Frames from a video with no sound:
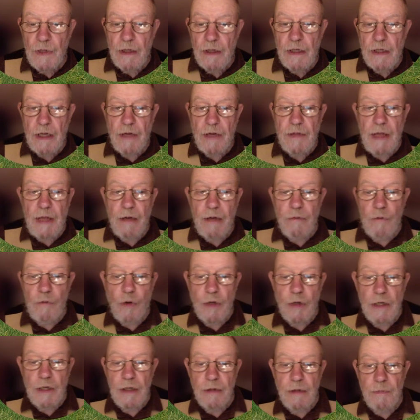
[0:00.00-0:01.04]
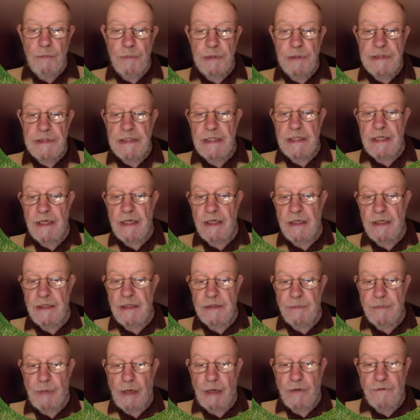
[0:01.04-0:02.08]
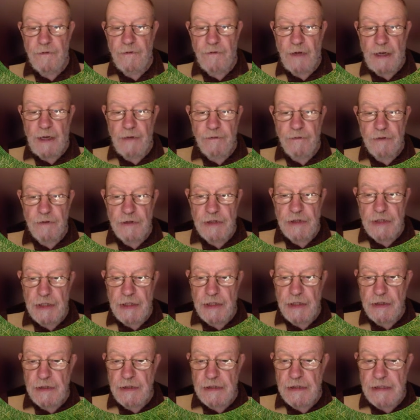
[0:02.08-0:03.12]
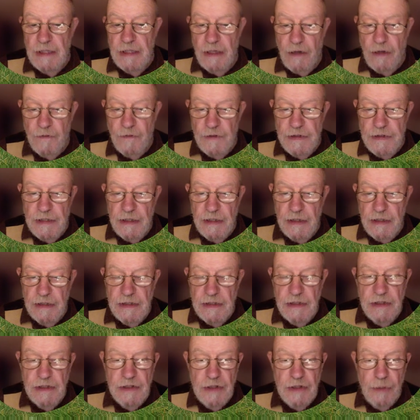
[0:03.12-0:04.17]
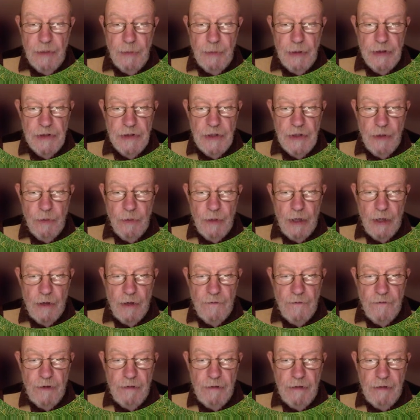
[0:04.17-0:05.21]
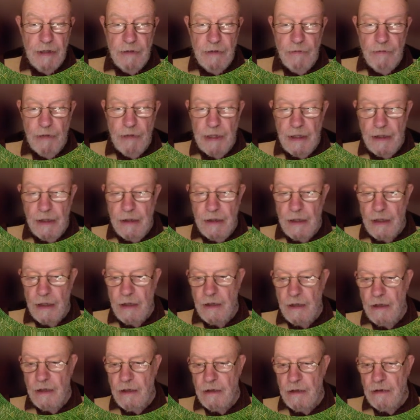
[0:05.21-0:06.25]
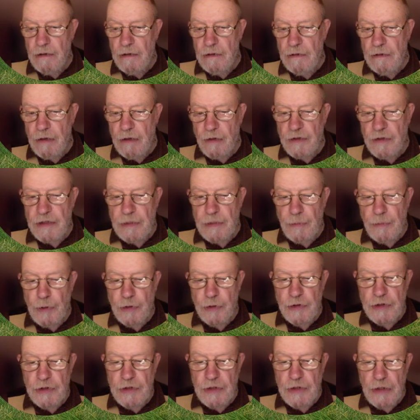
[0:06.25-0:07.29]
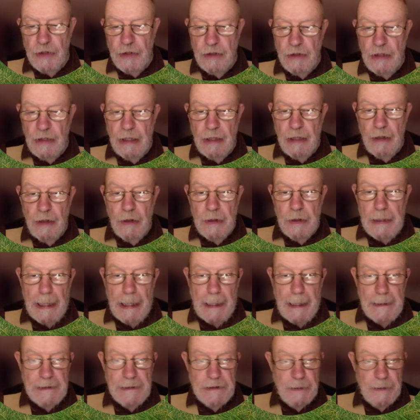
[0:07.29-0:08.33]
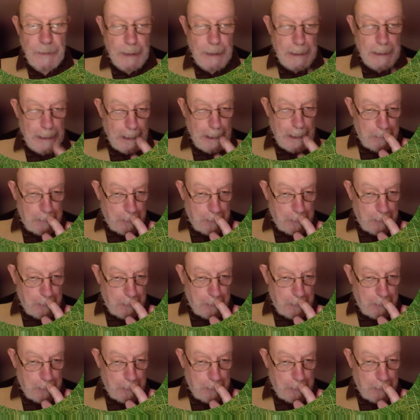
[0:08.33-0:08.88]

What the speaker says: Now that one particularly is my favourite. You can see obviously this is summer, so we are very green, not so much like some of the